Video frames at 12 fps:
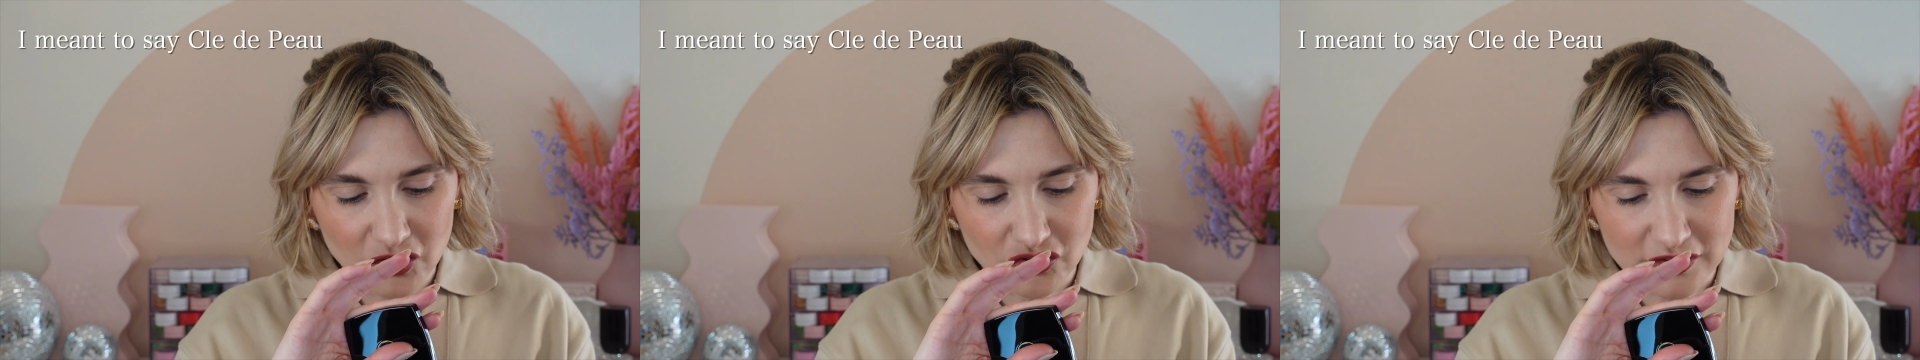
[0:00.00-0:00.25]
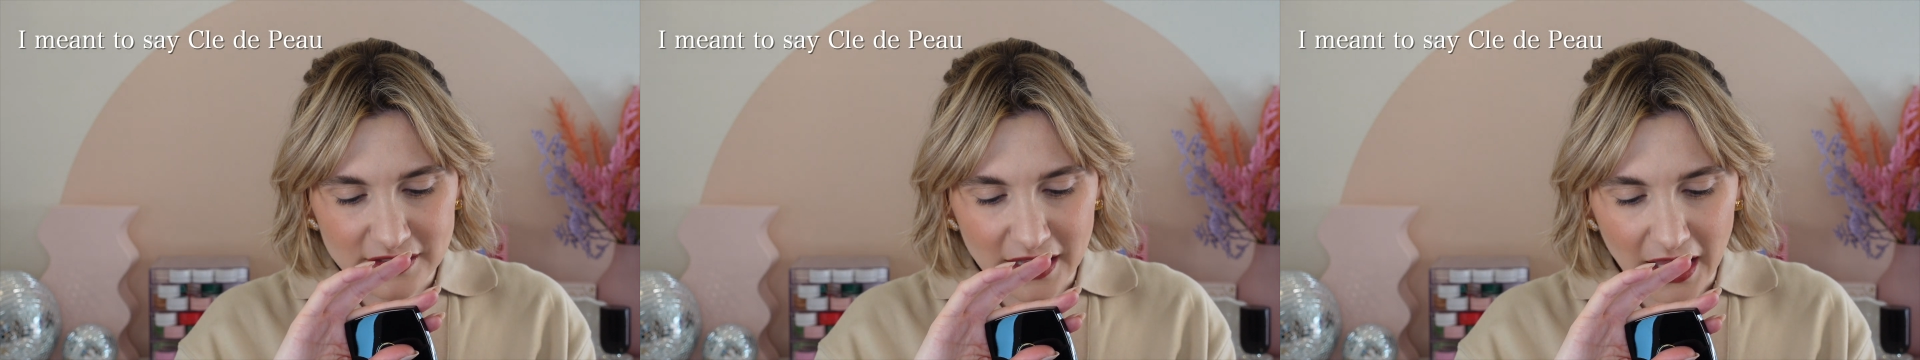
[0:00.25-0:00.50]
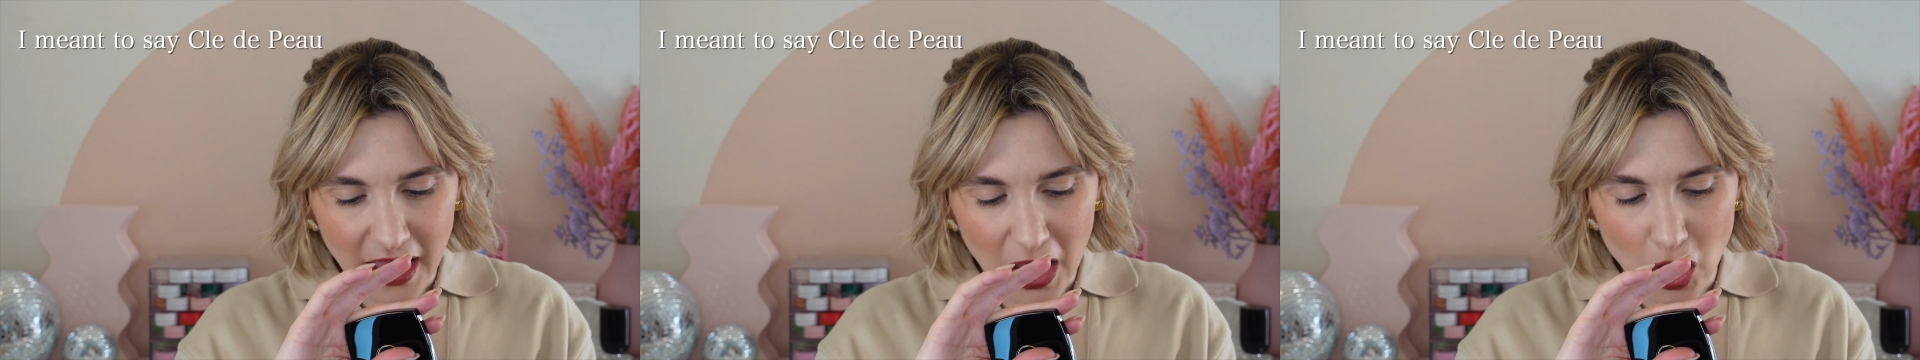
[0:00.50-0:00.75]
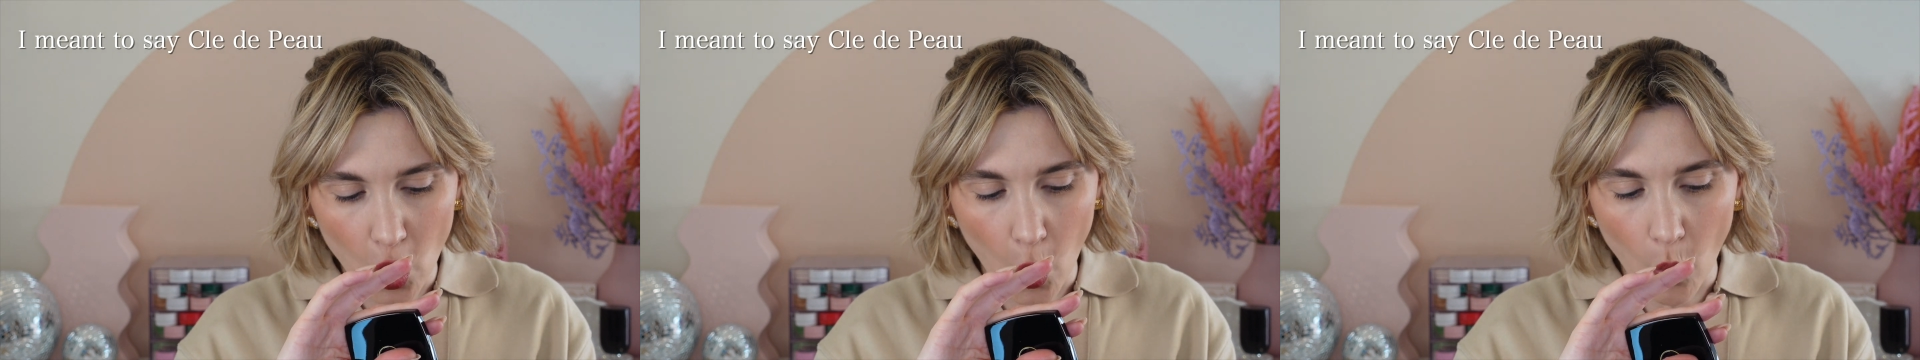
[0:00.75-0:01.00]
just like
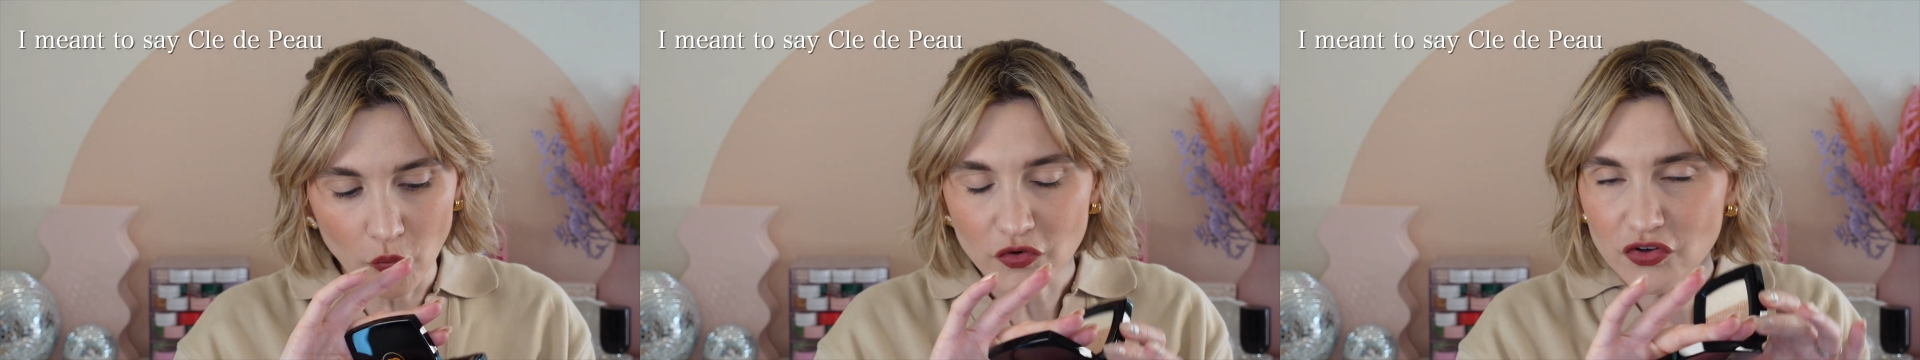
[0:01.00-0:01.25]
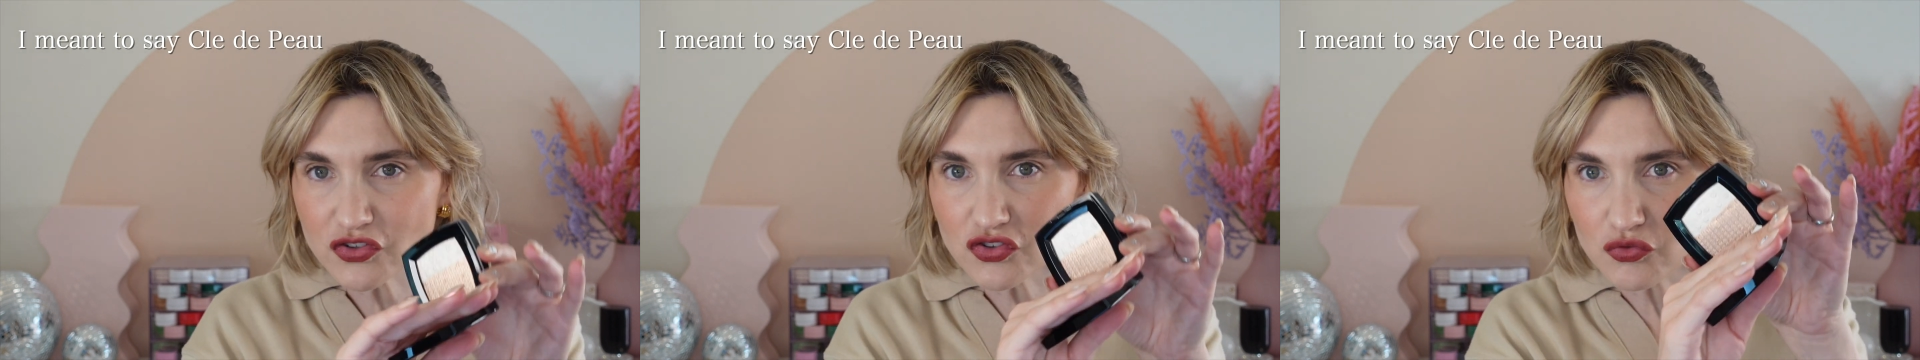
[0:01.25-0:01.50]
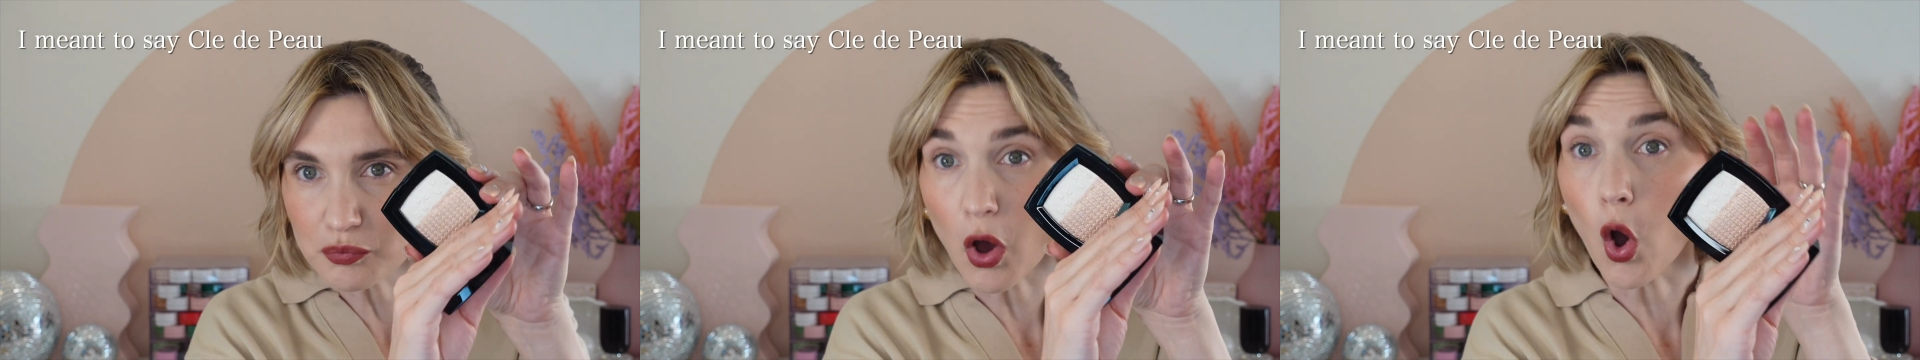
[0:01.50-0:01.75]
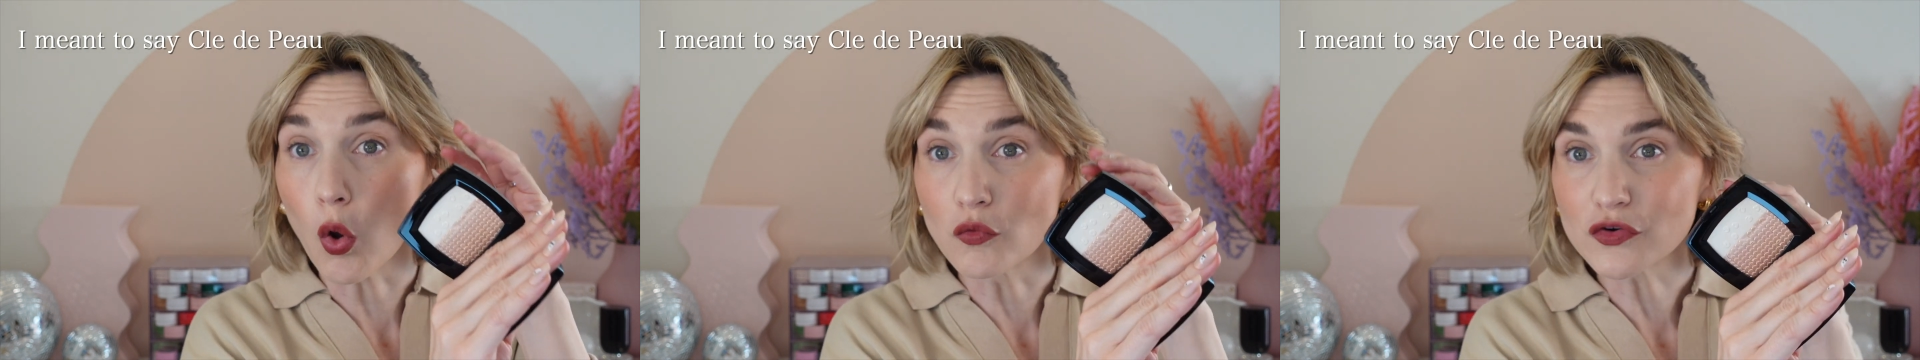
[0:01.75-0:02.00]
an
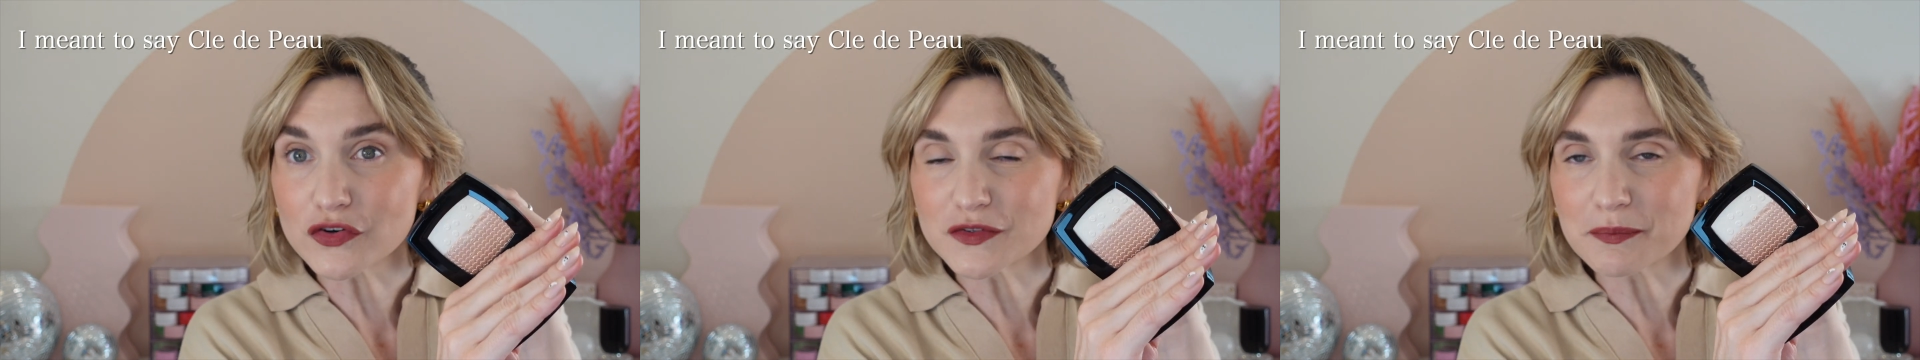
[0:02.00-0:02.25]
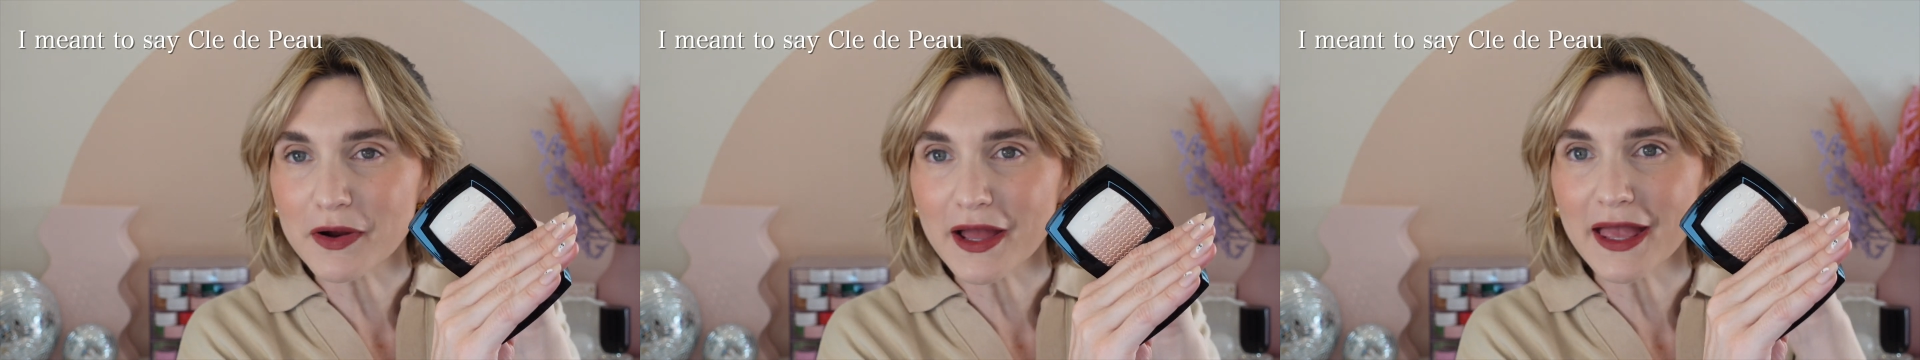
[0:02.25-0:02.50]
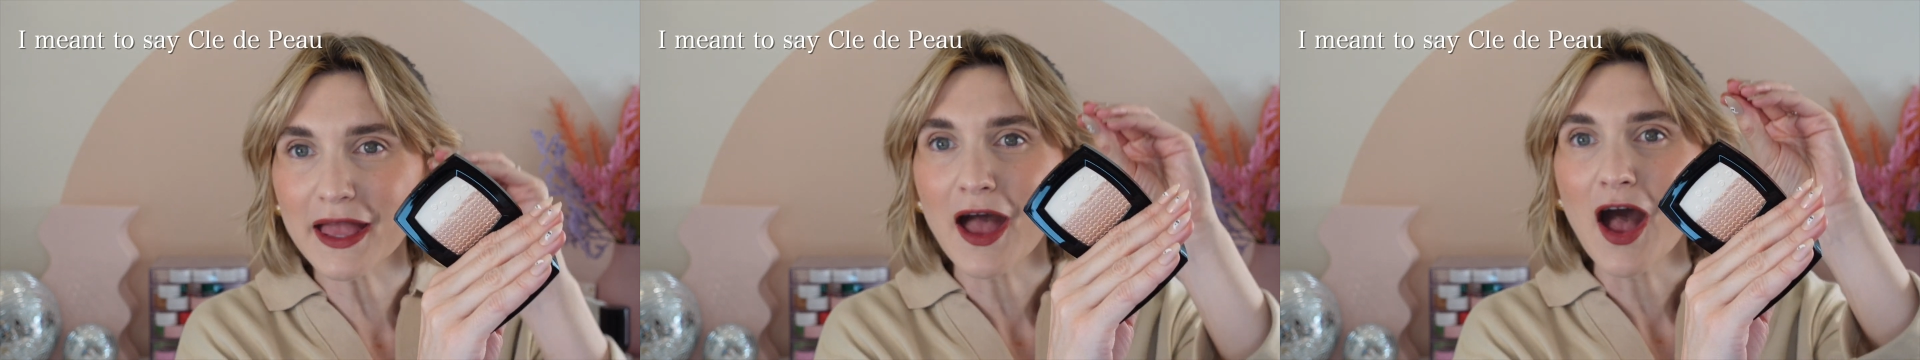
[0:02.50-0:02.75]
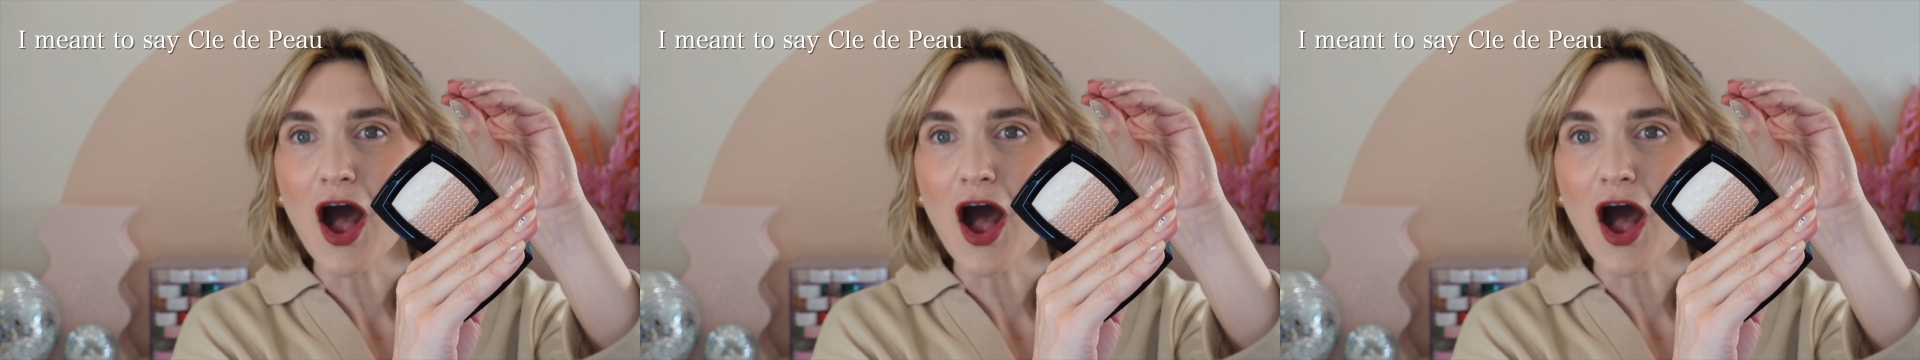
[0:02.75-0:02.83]
overspray